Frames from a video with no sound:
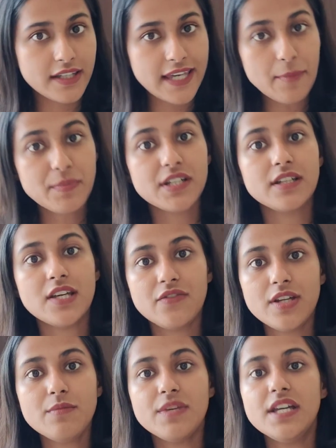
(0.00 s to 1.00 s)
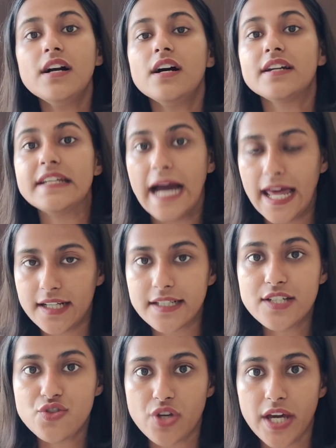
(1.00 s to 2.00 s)
kept giving me a
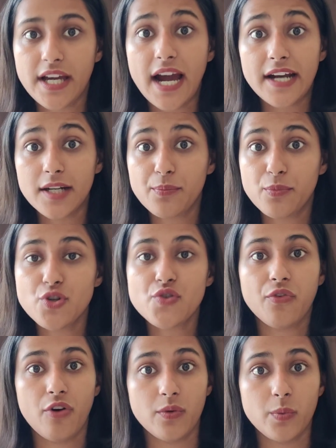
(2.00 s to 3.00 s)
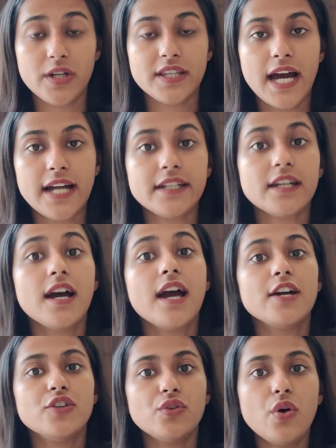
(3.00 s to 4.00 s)
reality check and a push forward that,
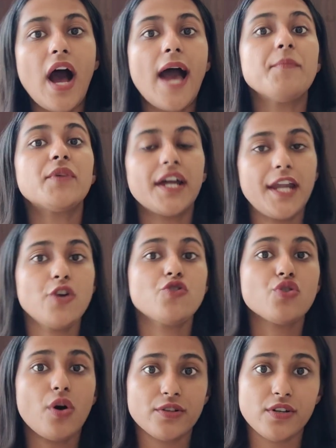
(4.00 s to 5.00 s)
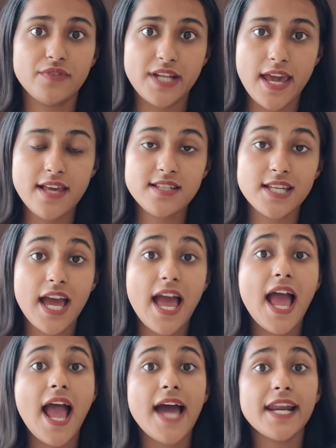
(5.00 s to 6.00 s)
I'm running short of days
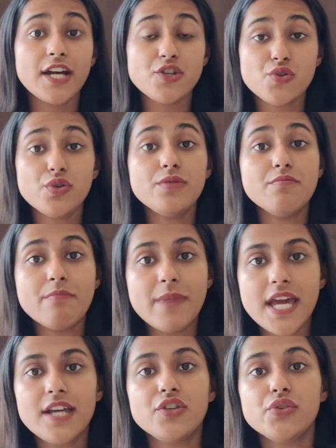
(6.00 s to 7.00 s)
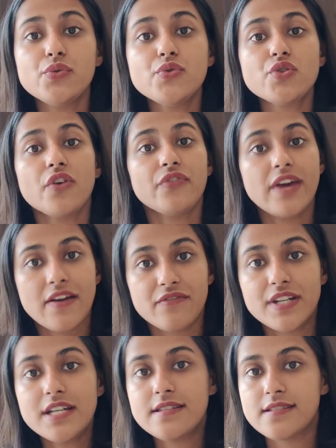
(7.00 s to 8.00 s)
and I should make use of every